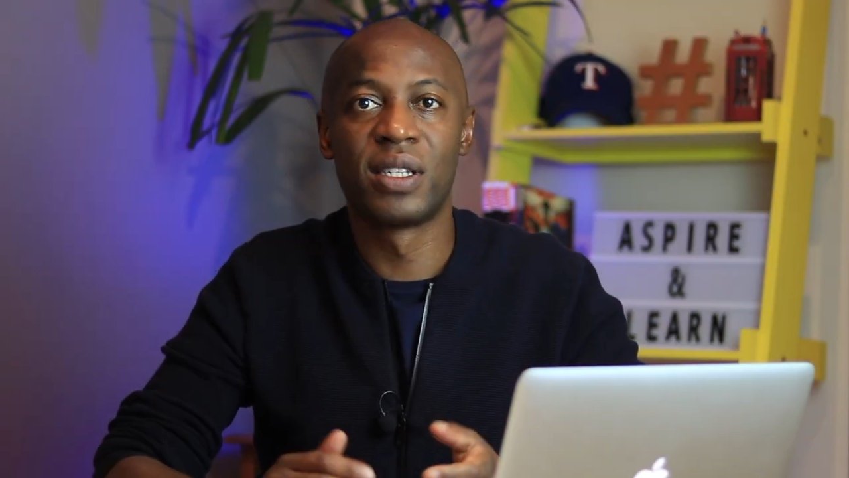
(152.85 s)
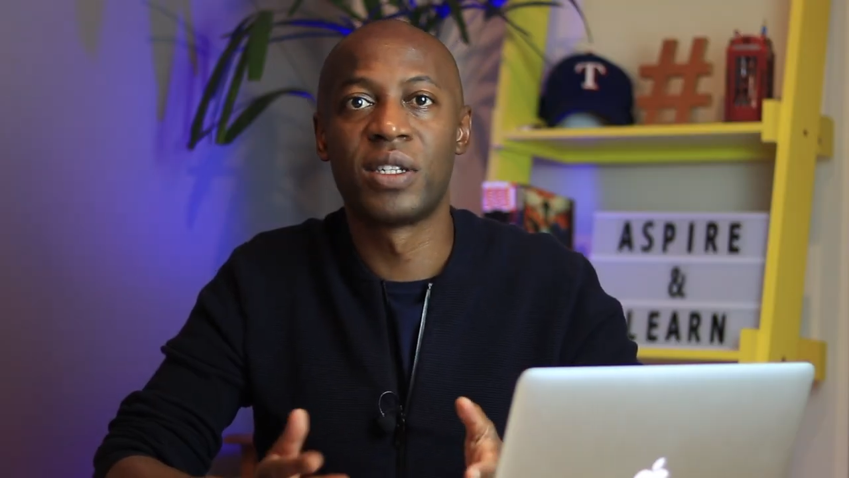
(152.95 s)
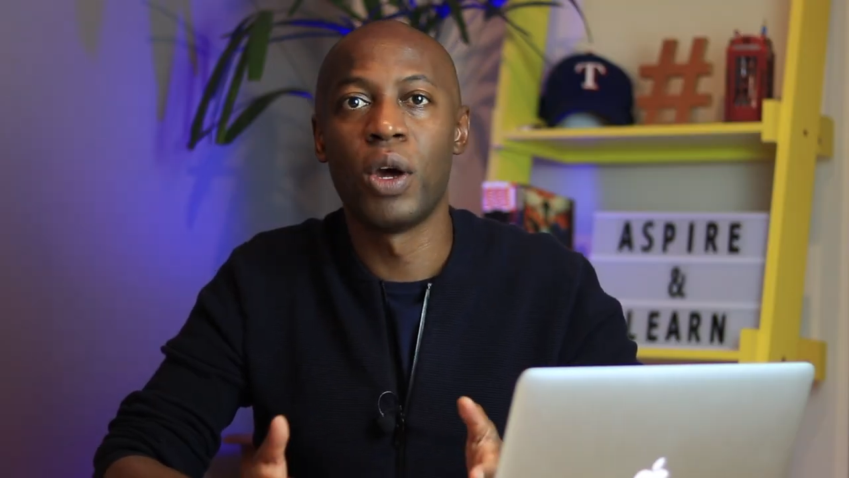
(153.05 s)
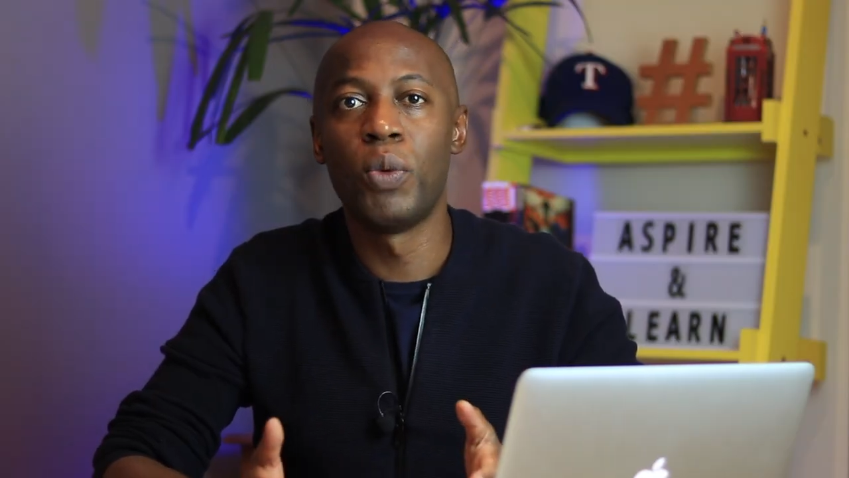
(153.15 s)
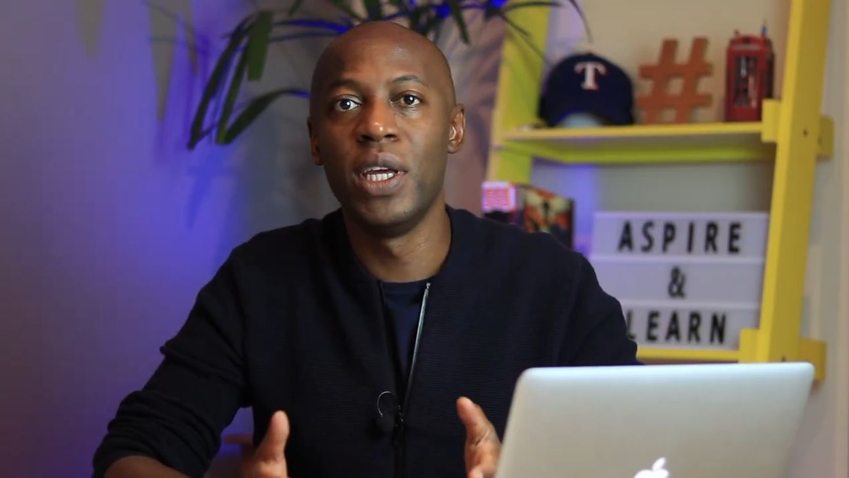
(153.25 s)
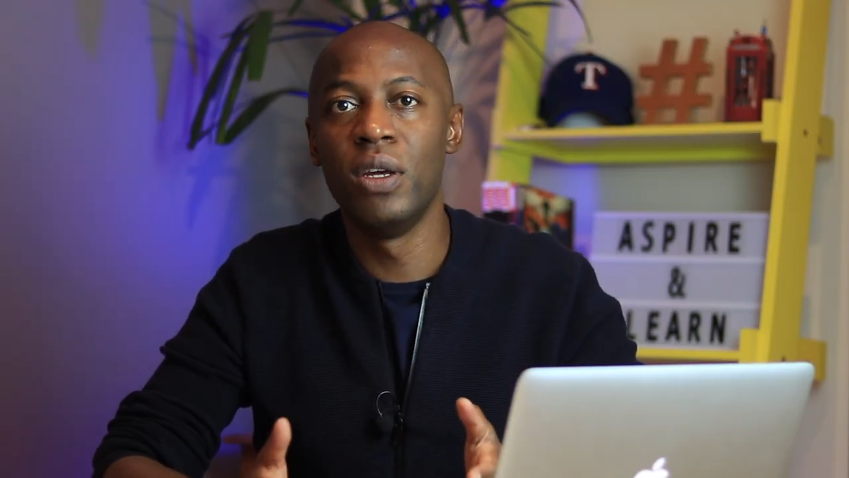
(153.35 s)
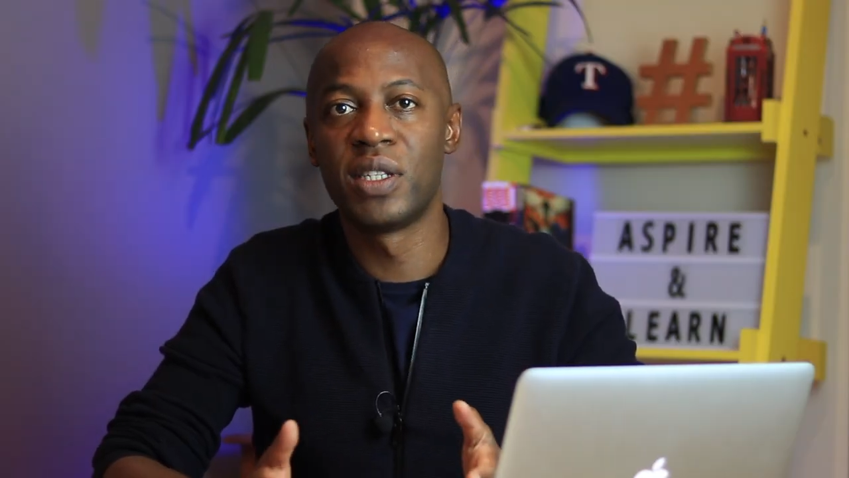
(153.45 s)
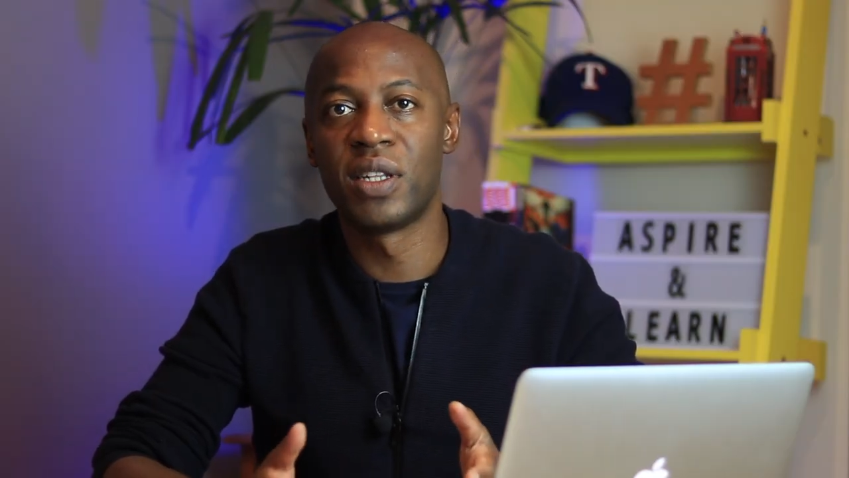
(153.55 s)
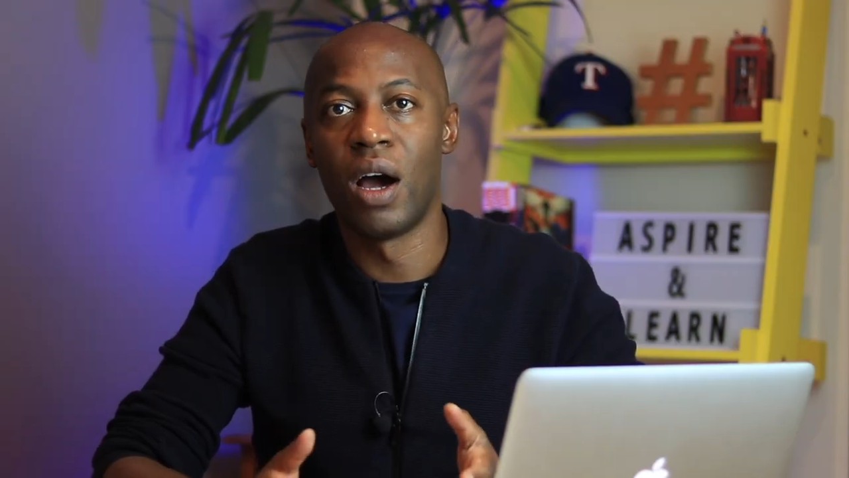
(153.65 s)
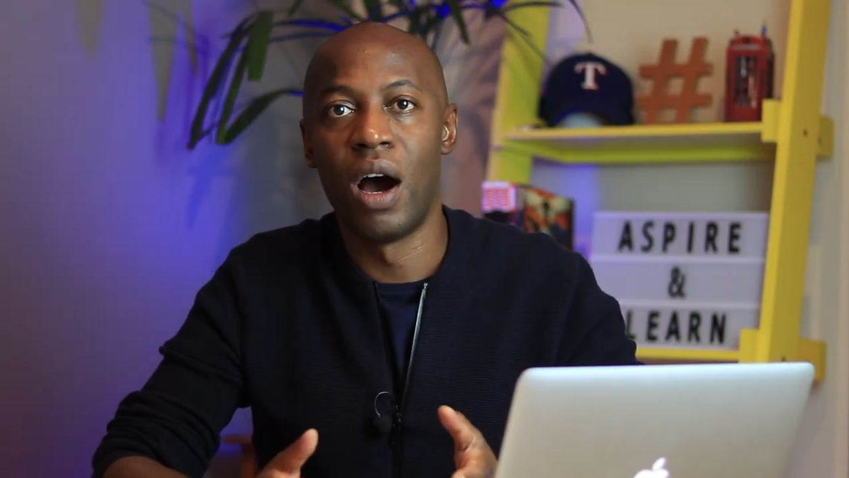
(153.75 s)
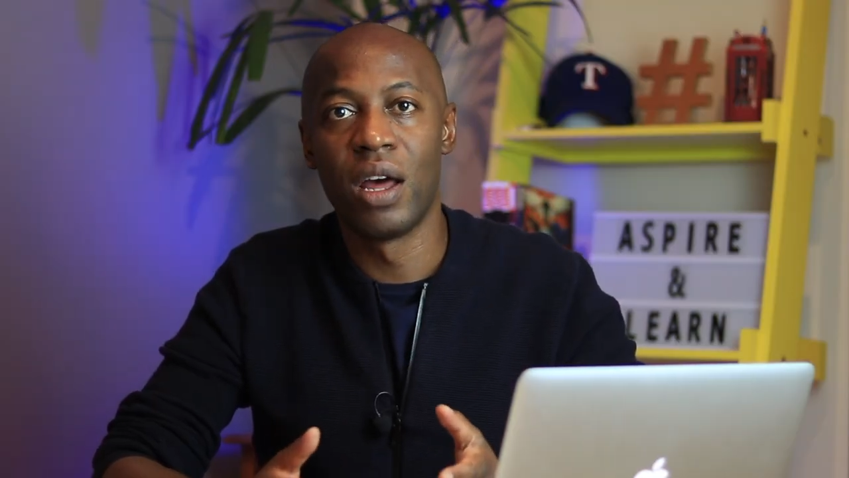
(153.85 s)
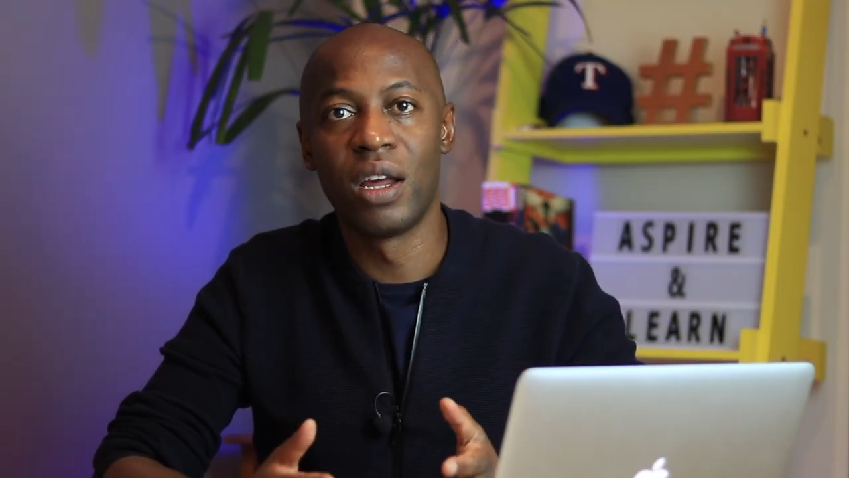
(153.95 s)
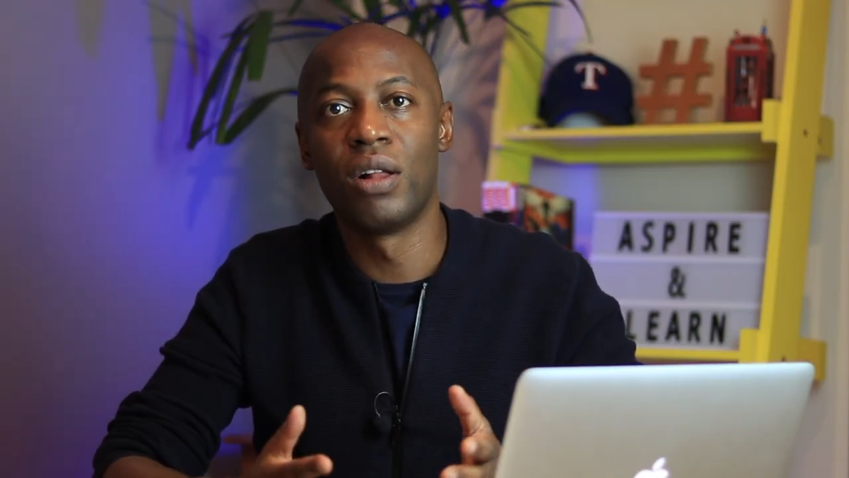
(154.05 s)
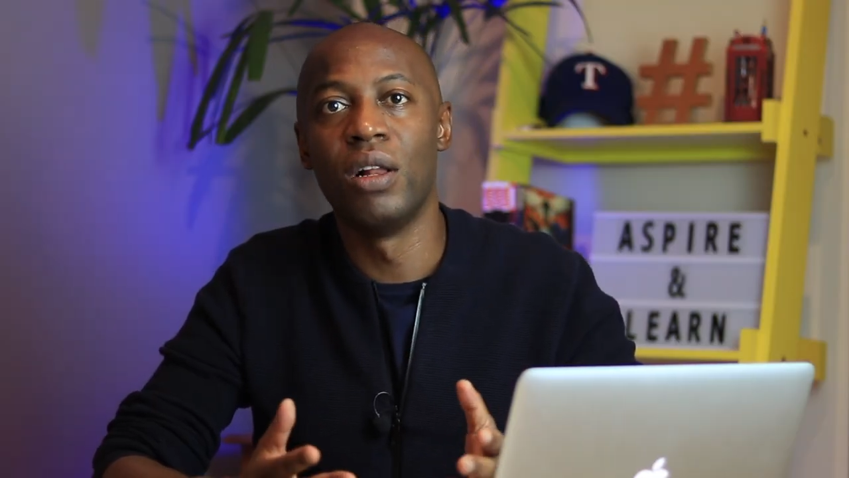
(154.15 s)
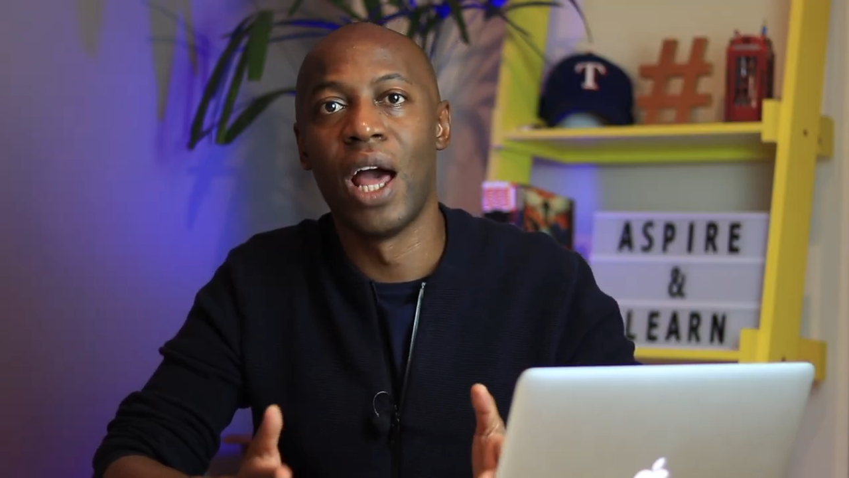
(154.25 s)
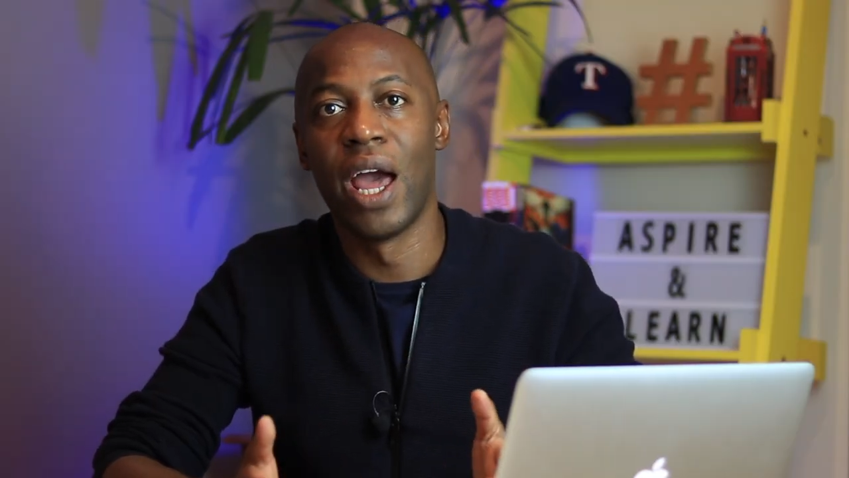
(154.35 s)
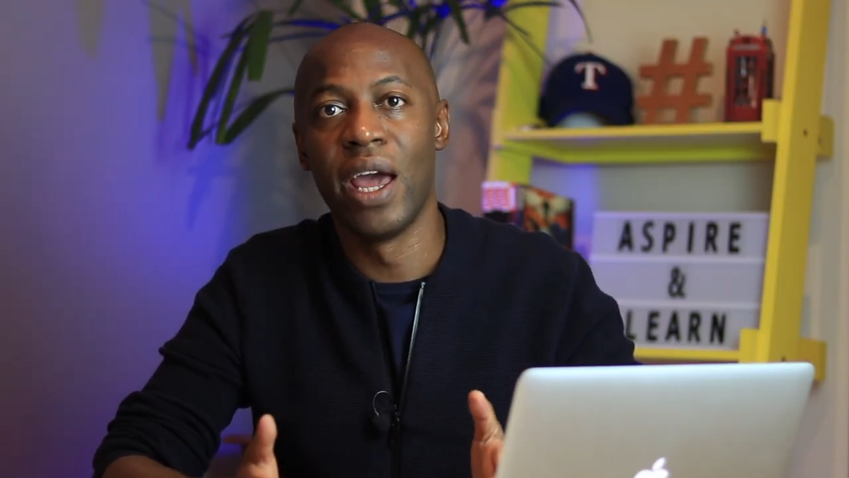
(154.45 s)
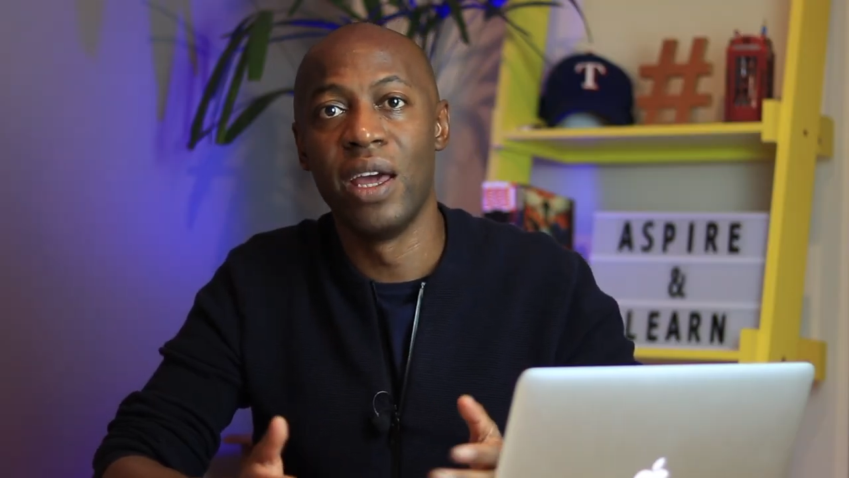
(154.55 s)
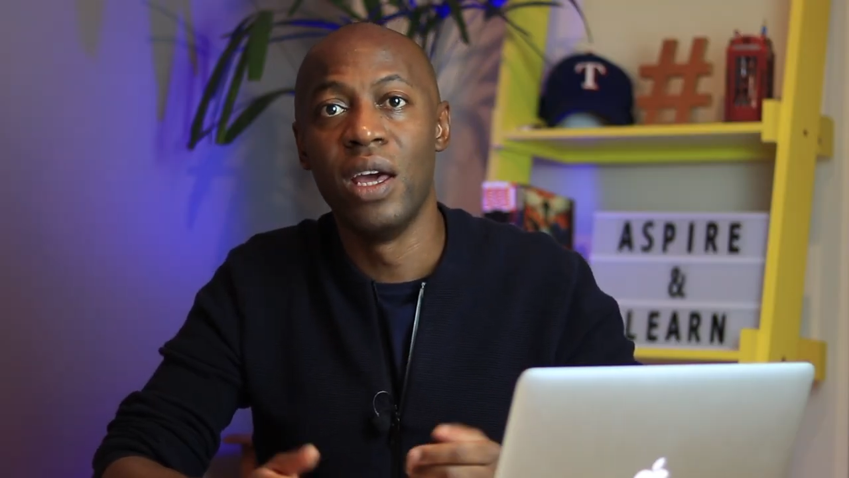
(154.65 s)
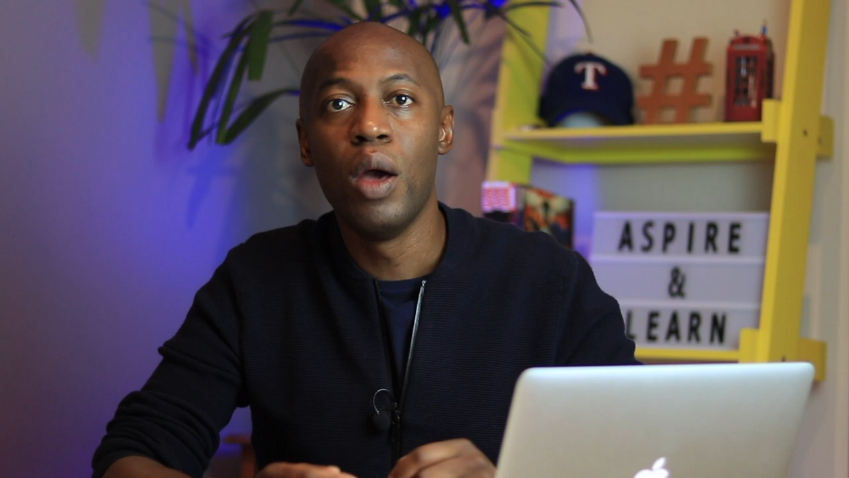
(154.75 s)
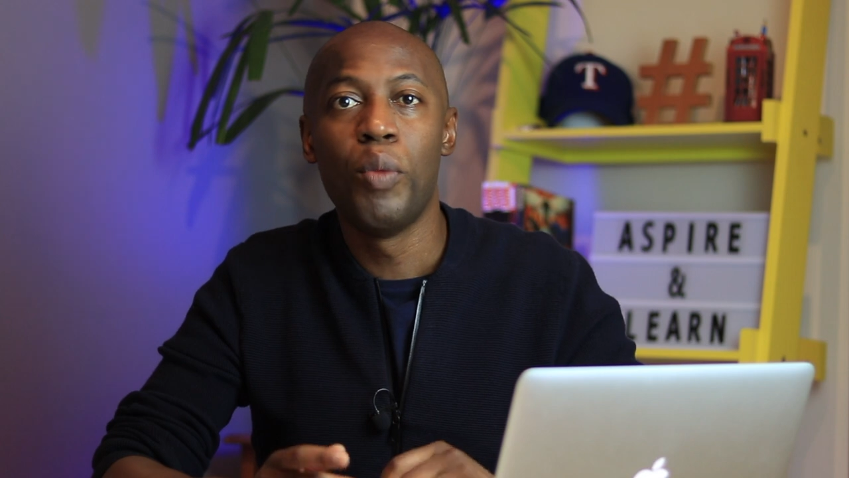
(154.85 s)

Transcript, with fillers: so we use the article a,